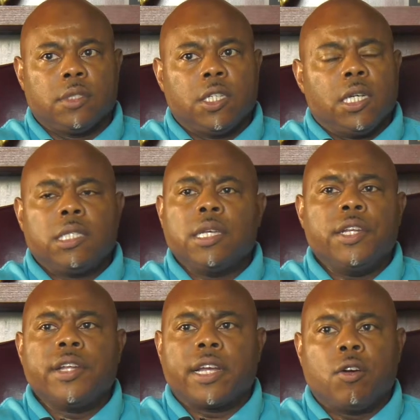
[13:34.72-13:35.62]
It's
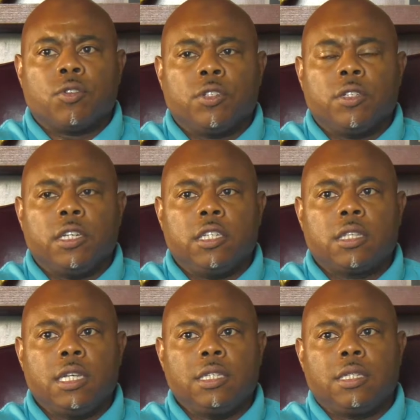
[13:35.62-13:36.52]
internet culture. It's things
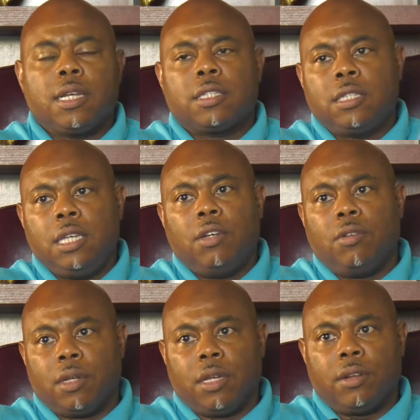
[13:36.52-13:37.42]
that they're seeing on
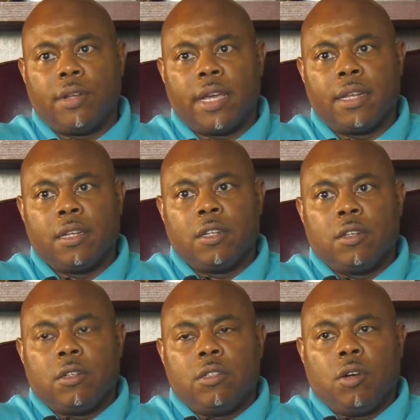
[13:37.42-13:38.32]
the internet.
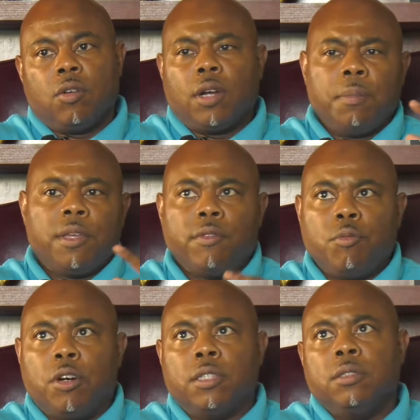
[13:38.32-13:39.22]
No, I'm gonna give you
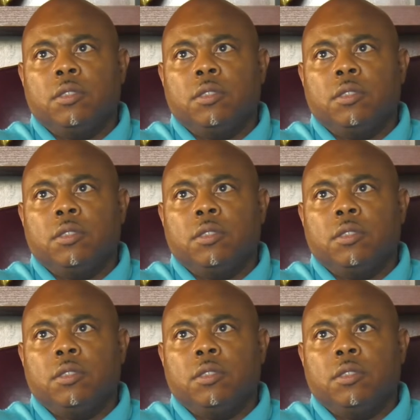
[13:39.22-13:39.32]
one.